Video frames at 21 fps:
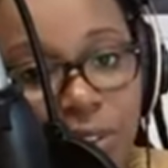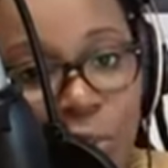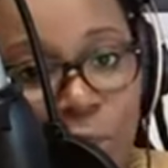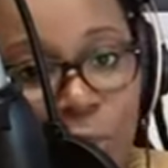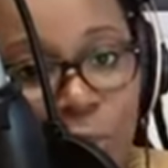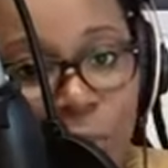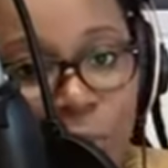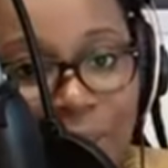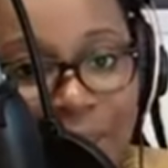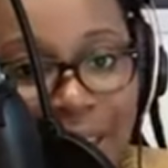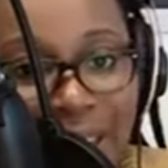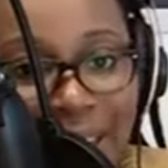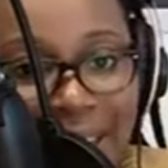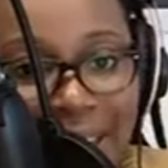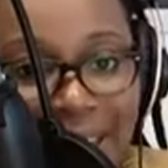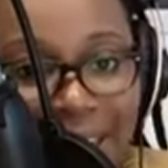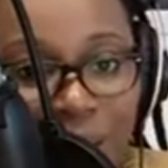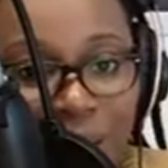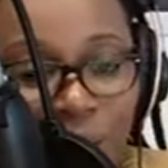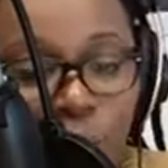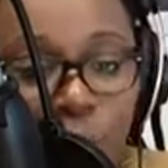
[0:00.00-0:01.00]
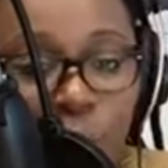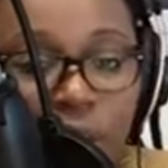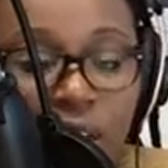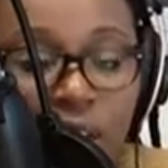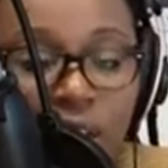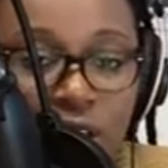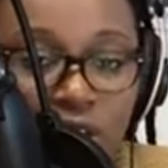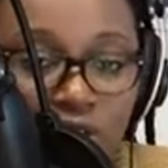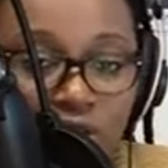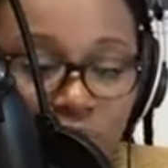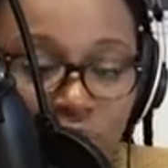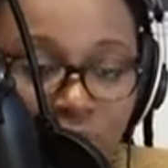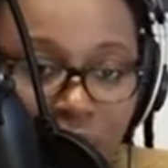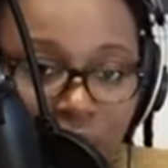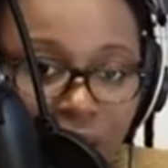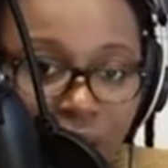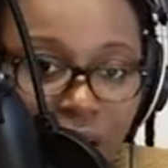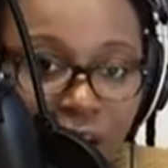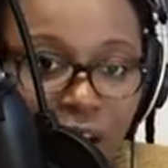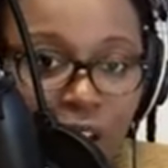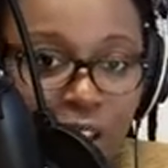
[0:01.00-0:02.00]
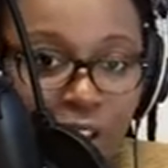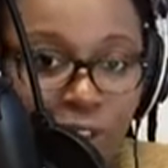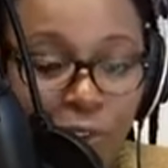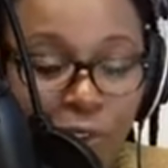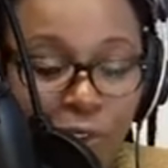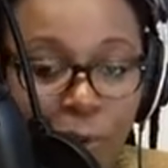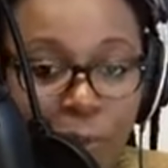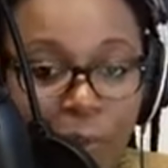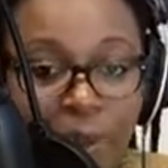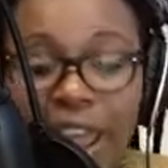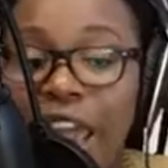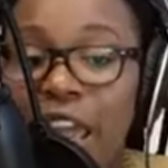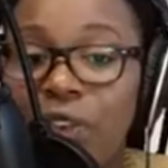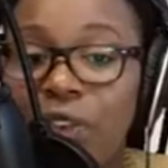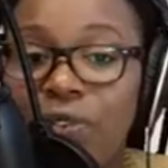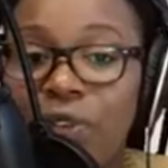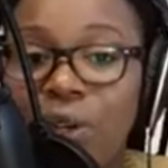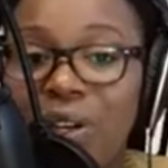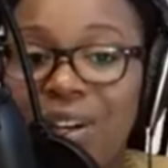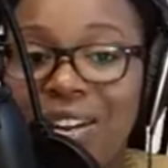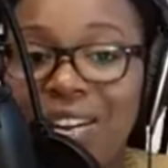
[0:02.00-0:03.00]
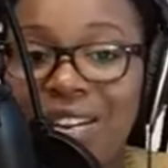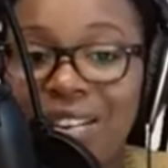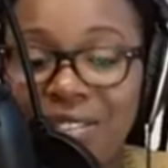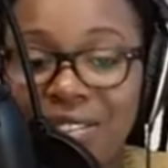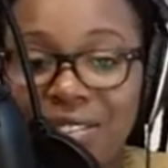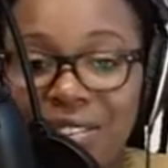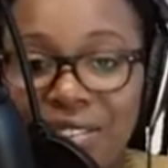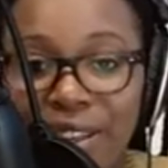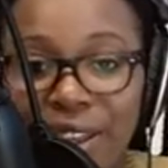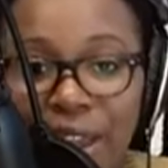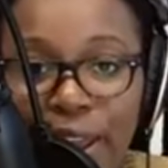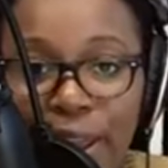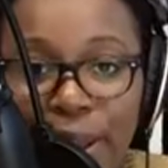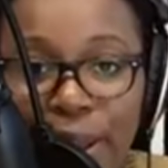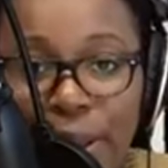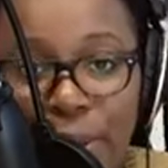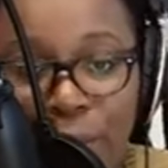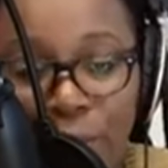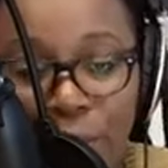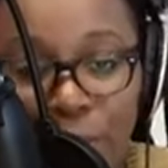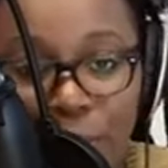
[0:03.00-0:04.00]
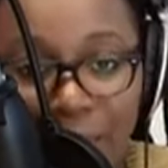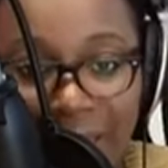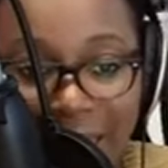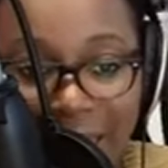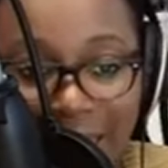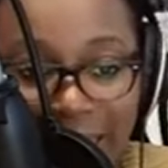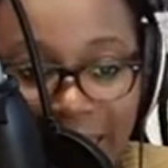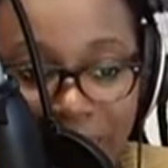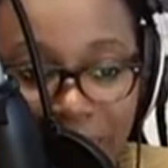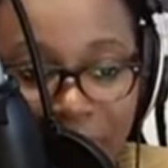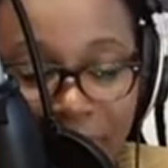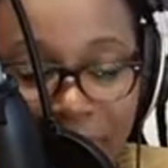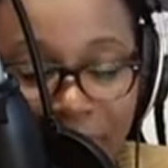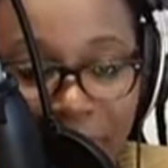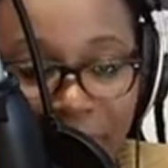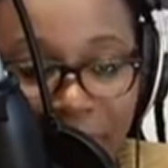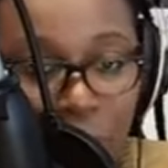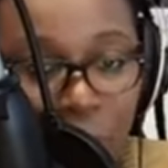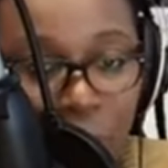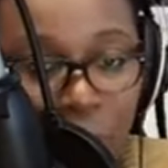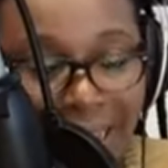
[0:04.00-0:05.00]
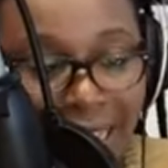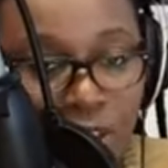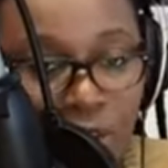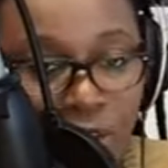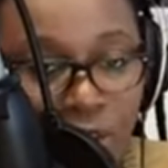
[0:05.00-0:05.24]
kom jij? What country are you from? Uit welk land kom jij? And with that, you